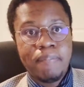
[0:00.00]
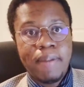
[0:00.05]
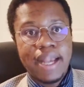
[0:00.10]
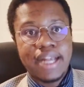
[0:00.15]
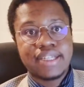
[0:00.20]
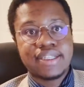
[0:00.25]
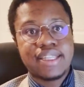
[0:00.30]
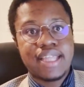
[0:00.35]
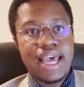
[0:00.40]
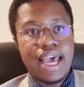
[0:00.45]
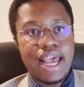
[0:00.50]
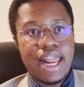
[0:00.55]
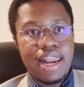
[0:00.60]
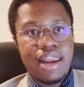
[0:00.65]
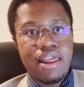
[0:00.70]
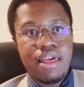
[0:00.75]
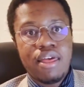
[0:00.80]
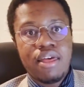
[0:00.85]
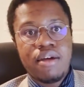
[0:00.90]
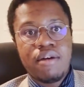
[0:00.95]
banks
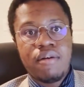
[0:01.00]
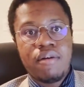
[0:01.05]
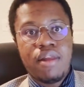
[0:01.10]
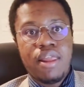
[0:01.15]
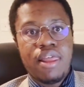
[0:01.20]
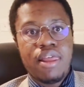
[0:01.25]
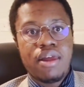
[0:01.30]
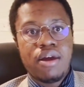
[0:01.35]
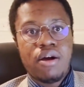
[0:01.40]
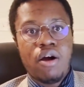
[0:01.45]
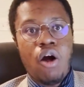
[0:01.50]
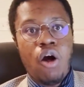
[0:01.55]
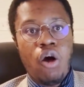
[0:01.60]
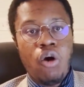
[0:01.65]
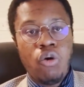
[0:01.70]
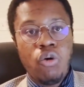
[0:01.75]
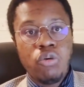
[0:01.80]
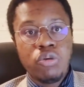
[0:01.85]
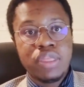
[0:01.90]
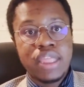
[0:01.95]
that
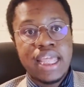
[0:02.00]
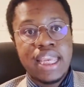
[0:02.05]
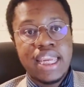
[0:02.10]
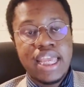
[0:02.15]
only